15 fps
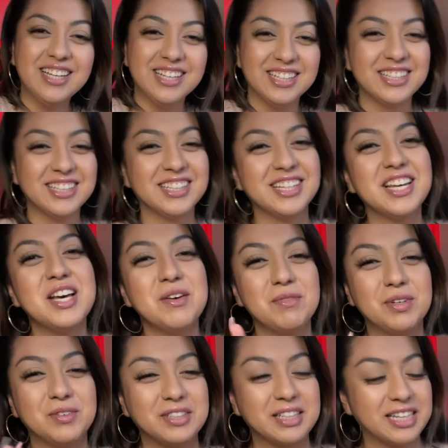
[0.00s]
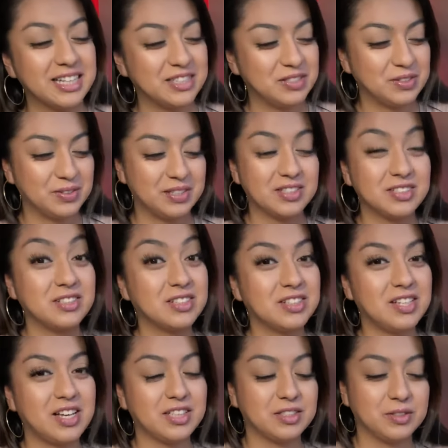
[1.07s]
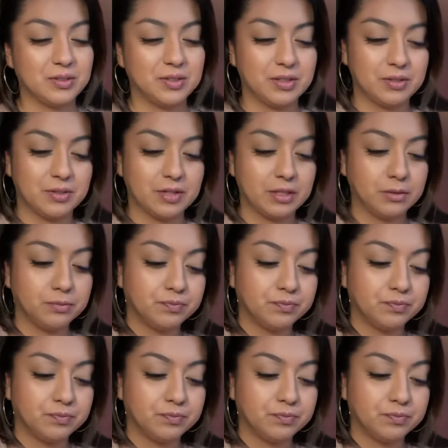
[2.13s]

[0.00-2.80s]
but we'll get to it. There's a lot to it, okay?